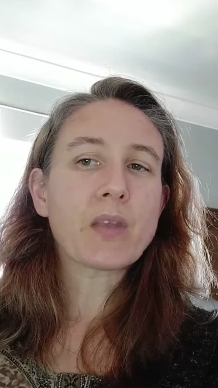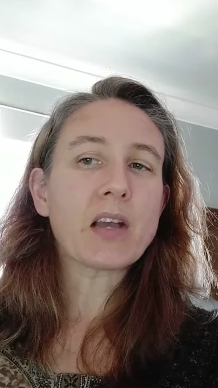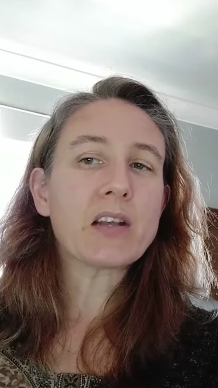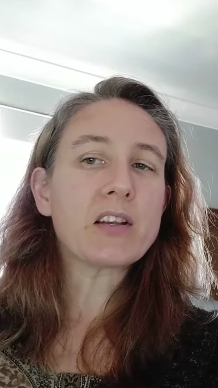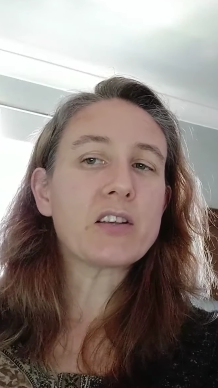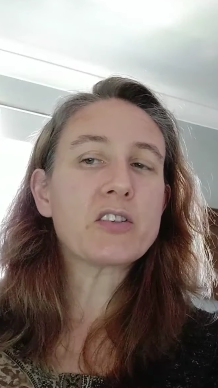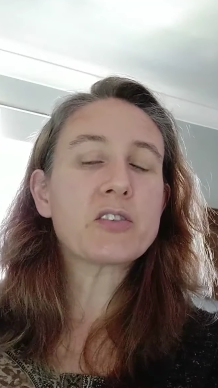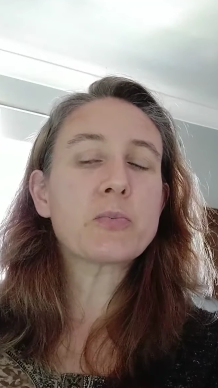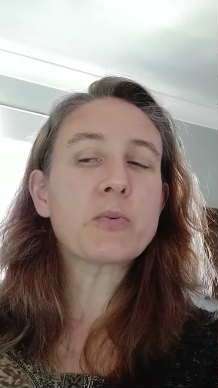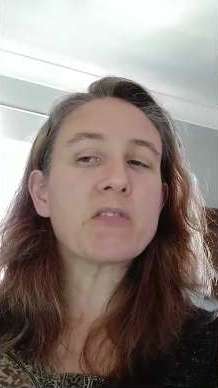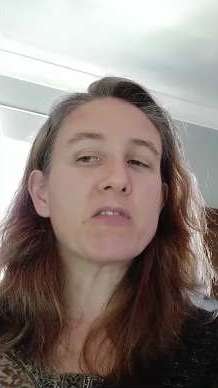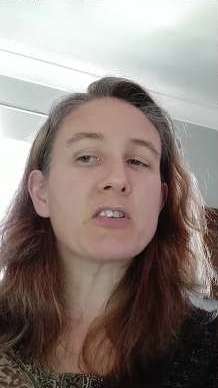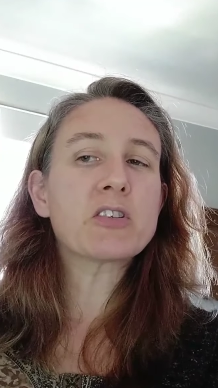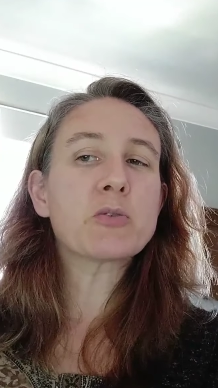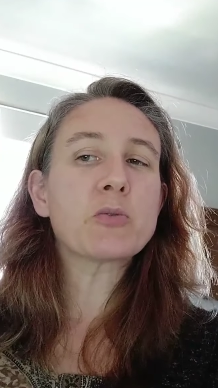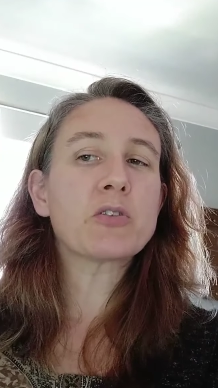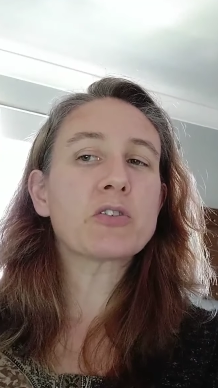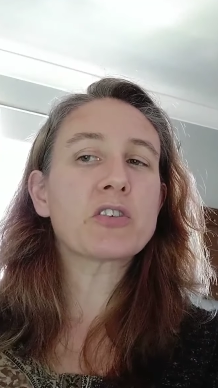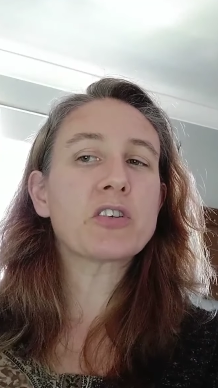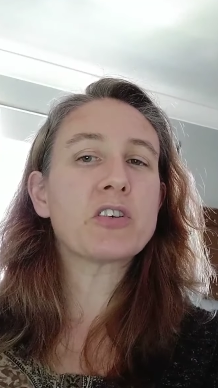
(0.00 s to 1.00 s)
And in
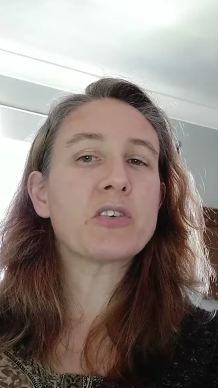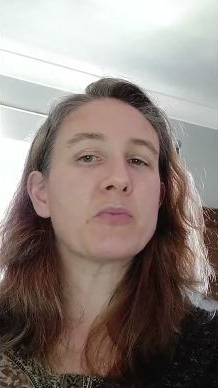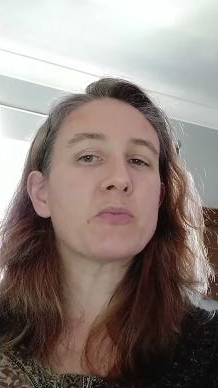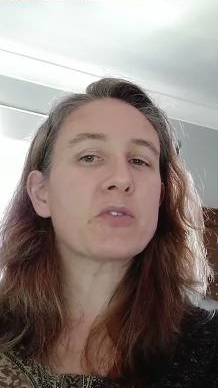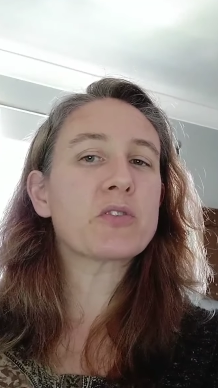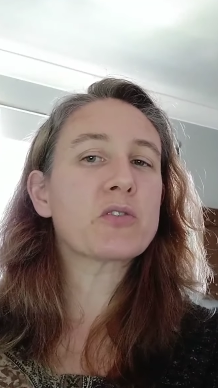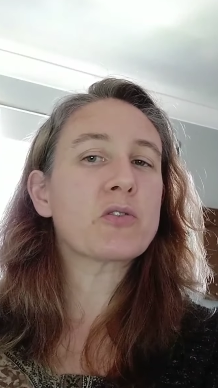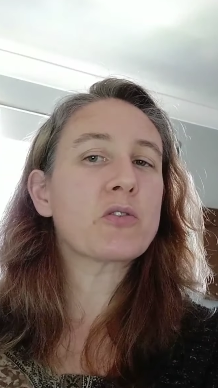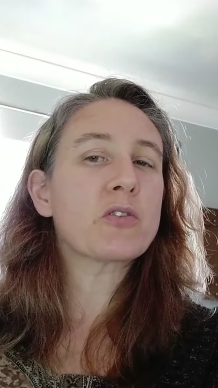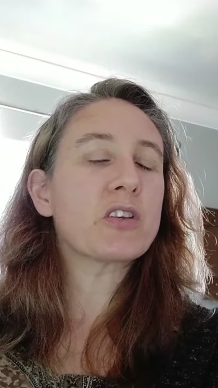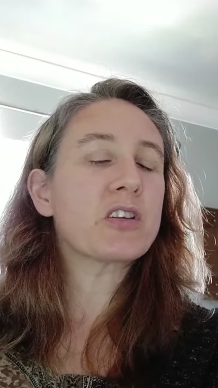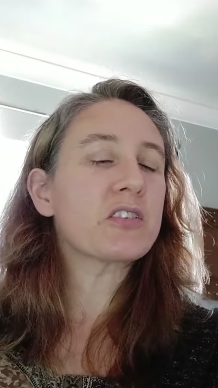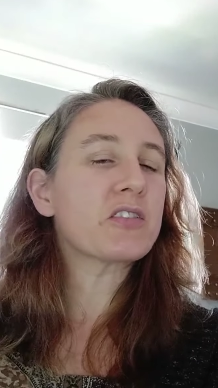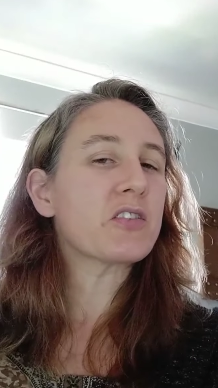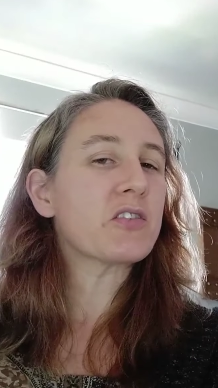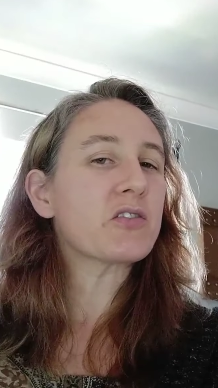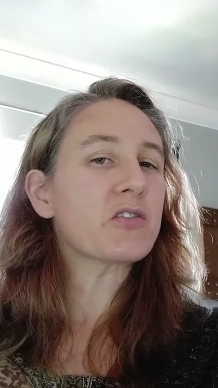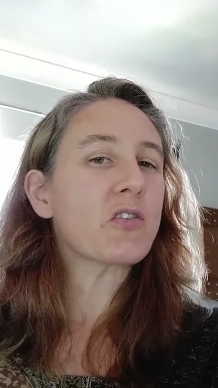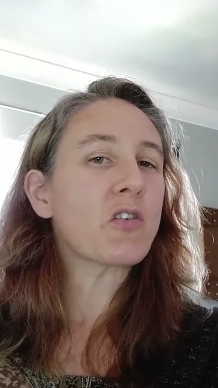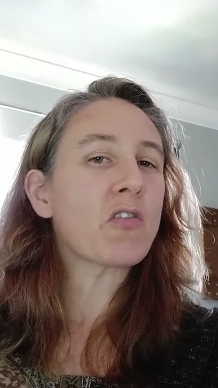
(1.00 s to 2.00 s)
spiritual terms, saw
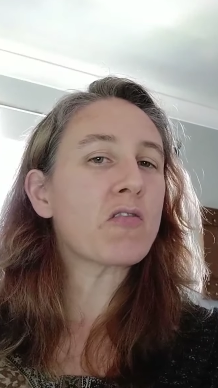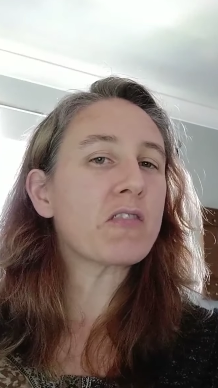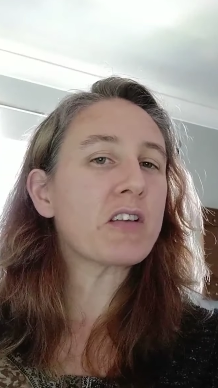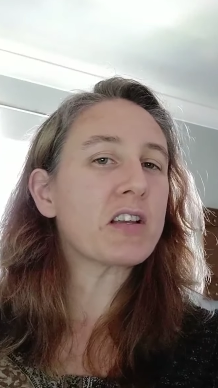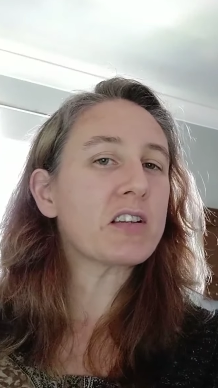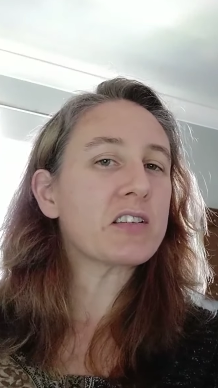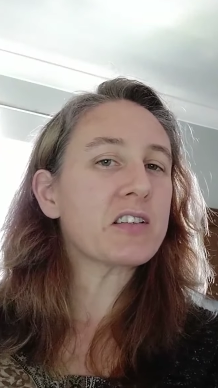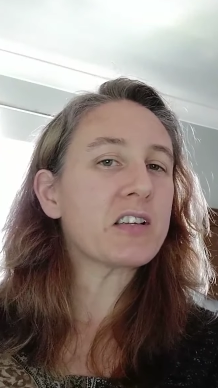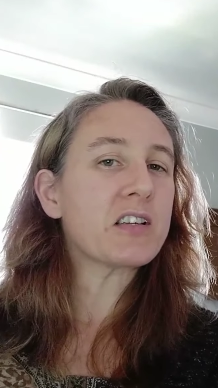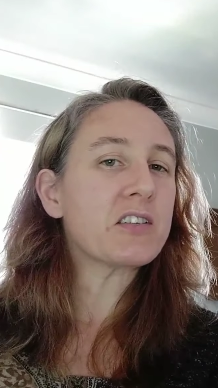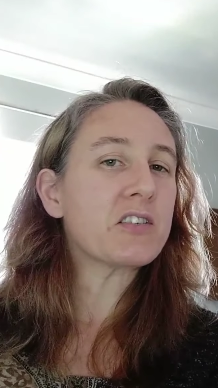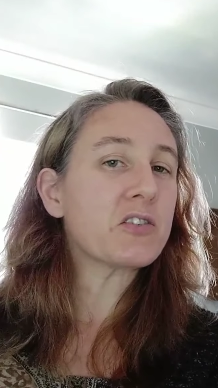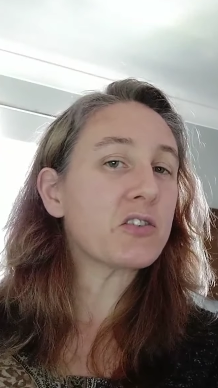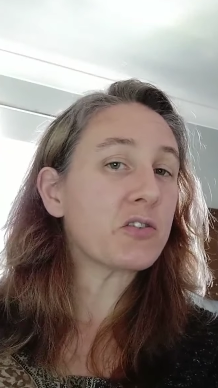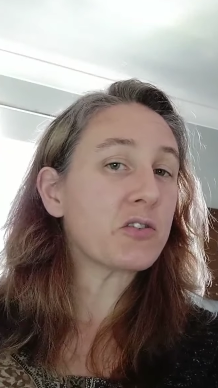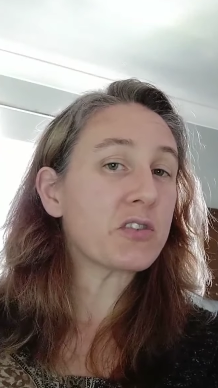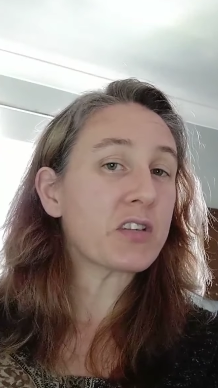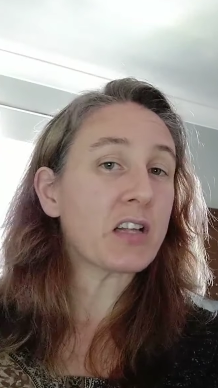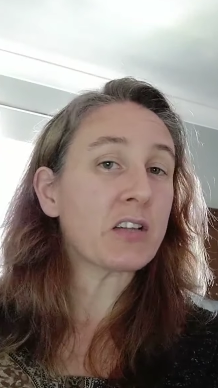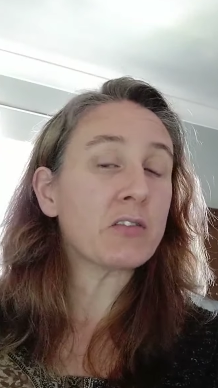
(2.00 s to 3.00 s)
this as oriented
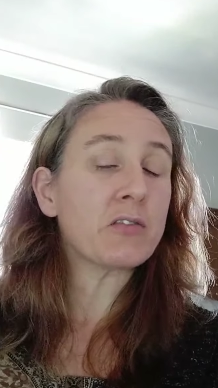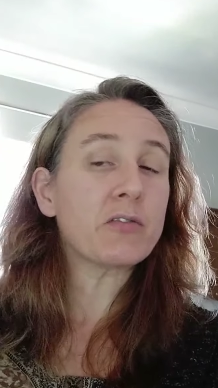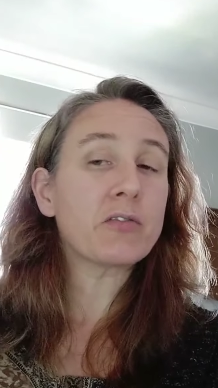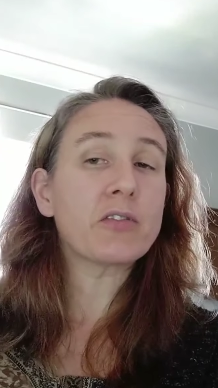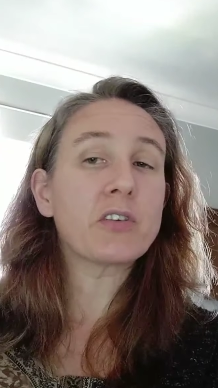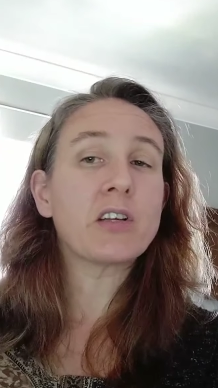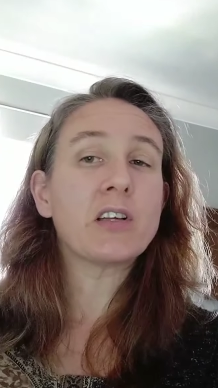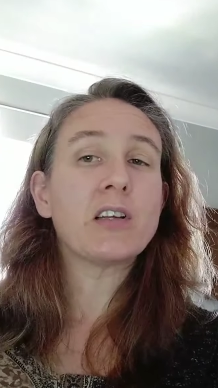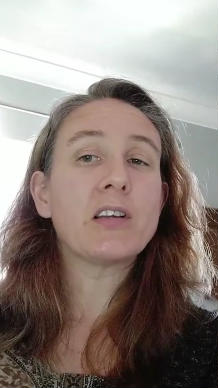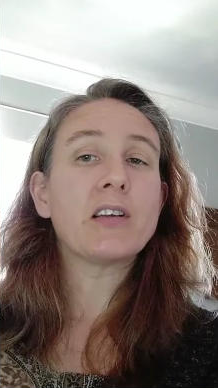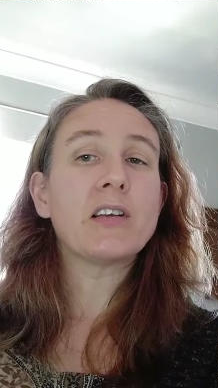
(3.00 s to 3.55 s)
to self,